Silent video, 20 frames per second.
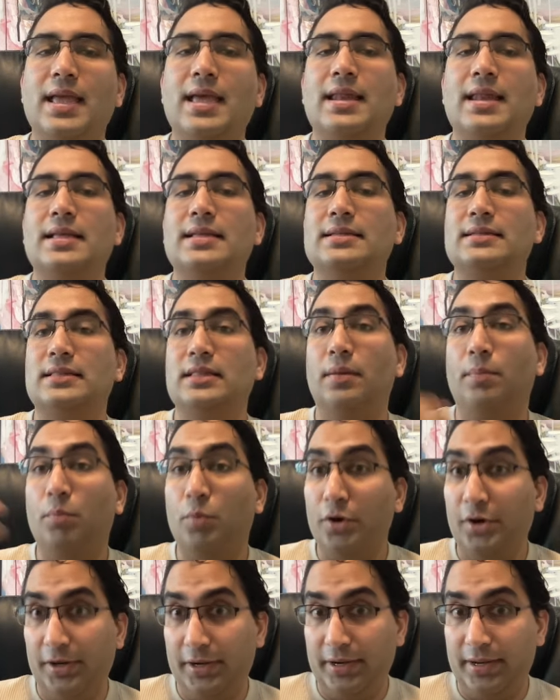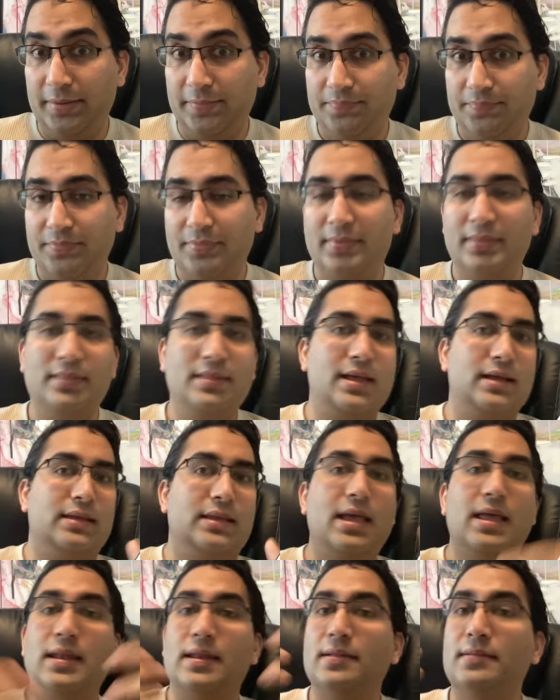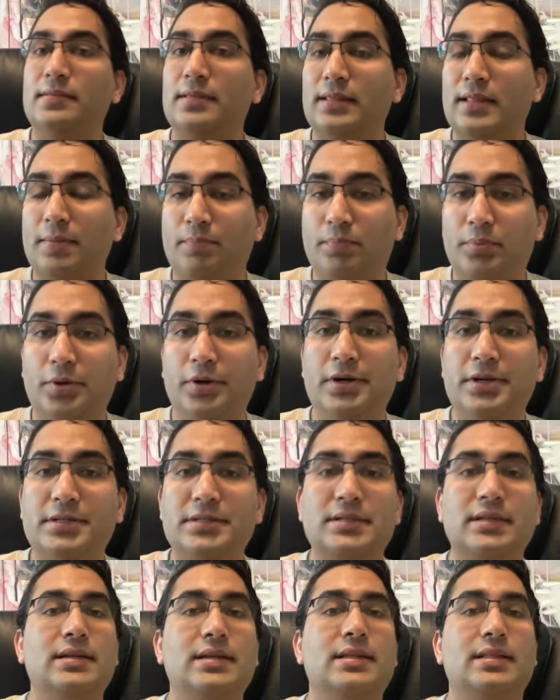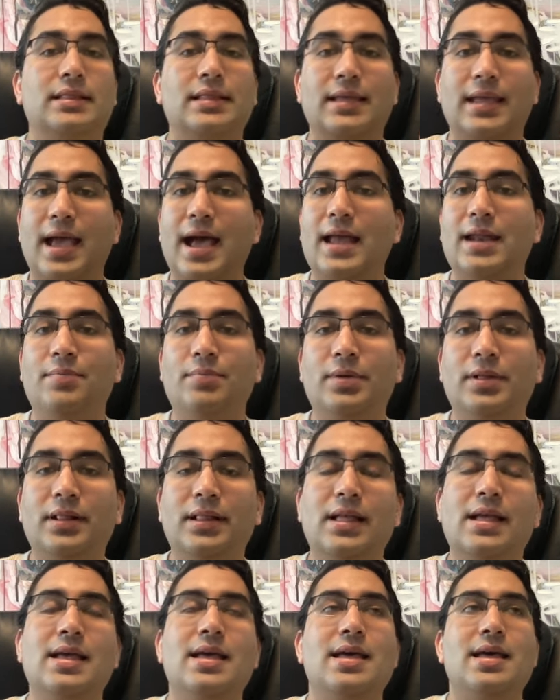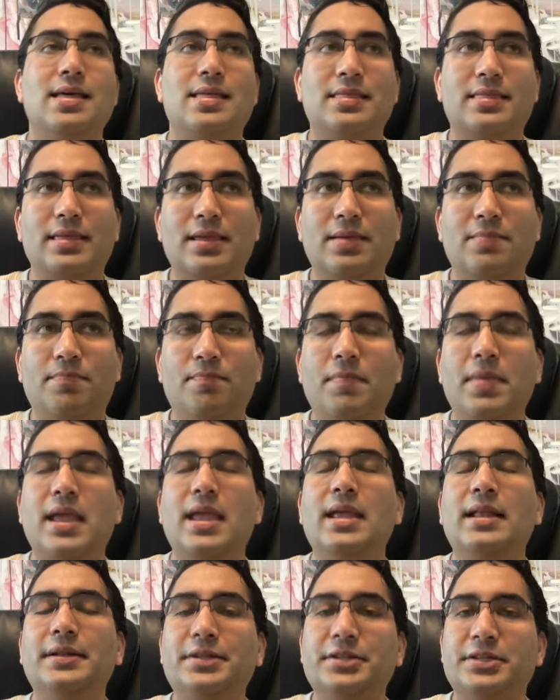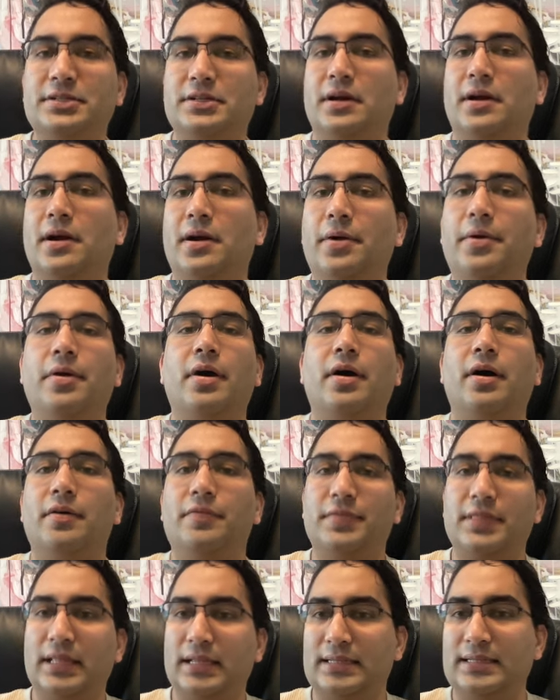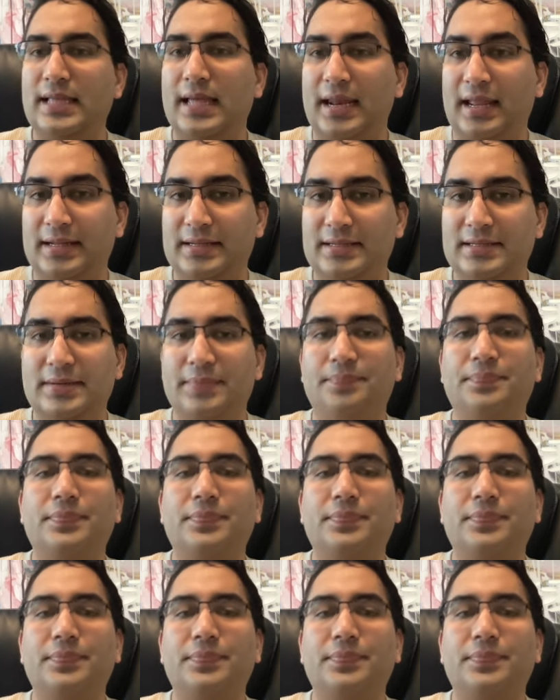It is the bird. Again, the person, the animal, the main star of the sentence.